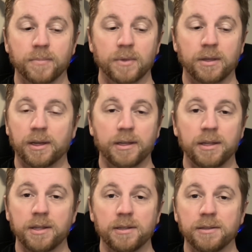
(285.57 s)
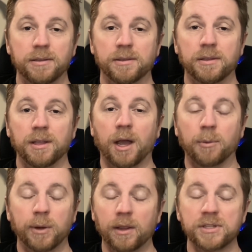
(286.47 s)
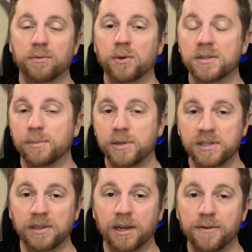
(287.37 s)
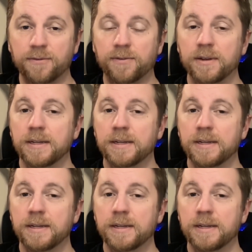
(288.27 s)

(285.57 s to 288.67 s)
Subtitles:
Yeah, I realize everyone has a busy life.